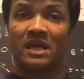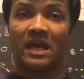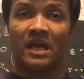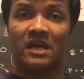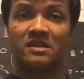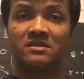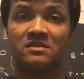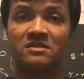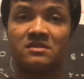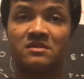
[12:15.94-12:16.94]

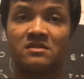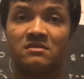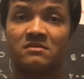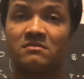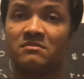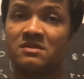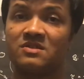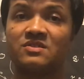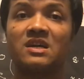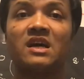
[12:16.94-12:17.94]
and
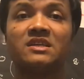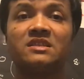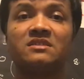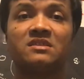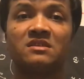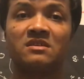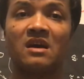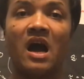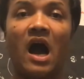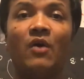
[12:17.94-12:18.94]
studied
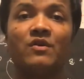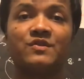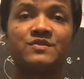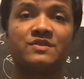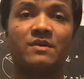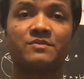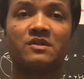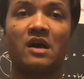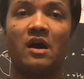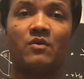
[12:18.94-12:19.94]
hours
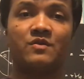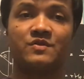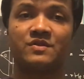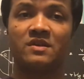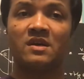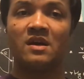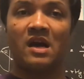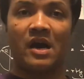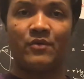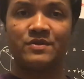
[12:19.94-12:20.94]
after hours.
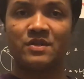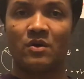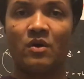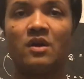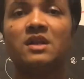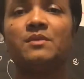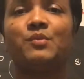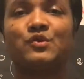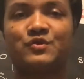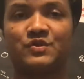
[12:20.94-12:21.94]
I was the only
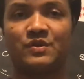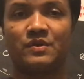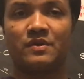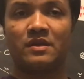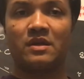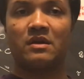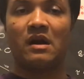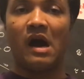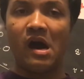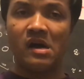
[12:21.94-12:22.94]
person
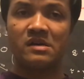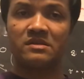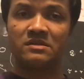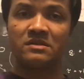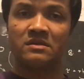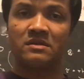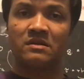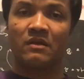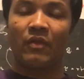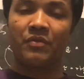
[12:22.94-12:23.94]
earned
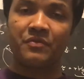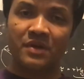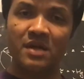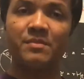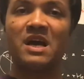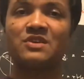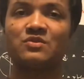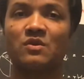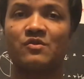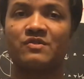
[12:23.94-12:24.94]
three
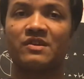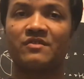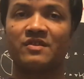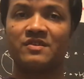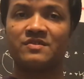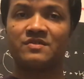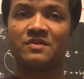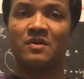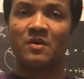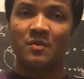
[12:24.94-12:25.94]
bachelor degrees
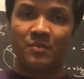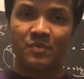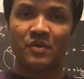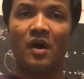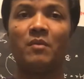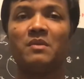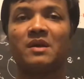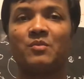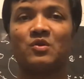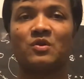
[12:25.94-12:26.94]
from
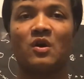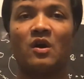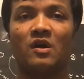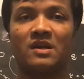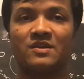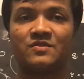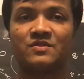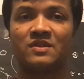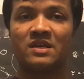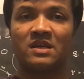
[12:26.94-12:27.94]
Lehman College.